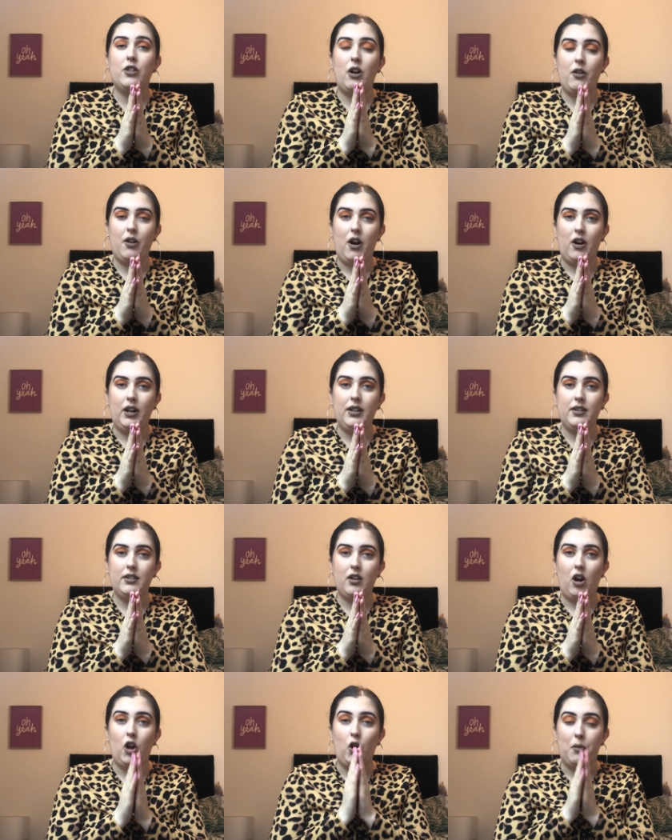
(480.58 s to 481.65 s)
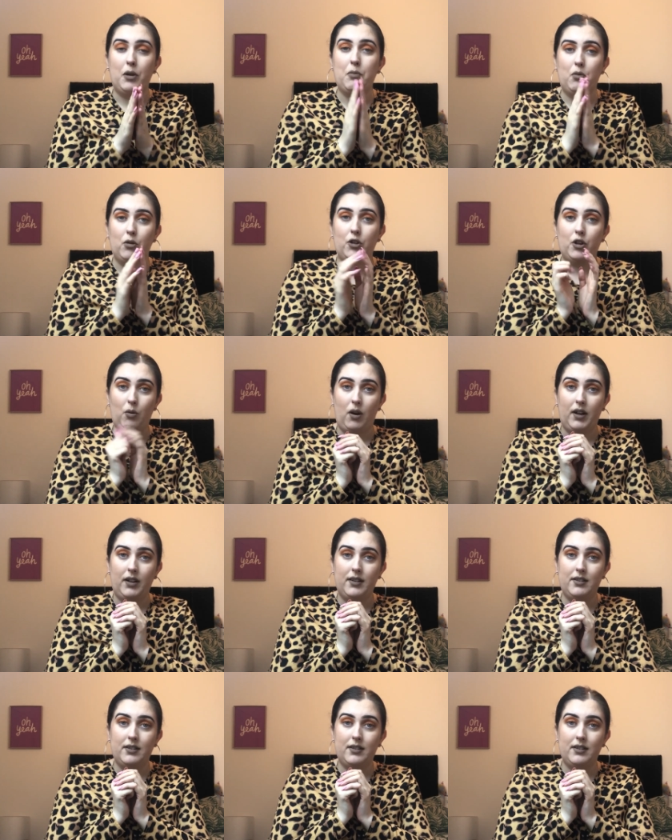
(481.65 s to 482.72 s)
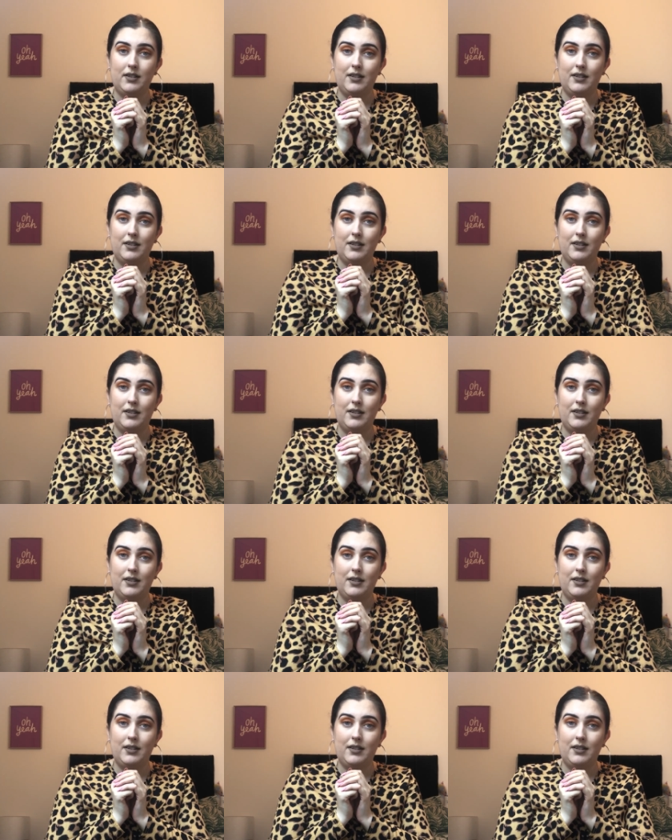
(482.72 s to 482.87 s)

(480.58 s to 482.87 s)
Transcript: so nice, I almost bought it twice.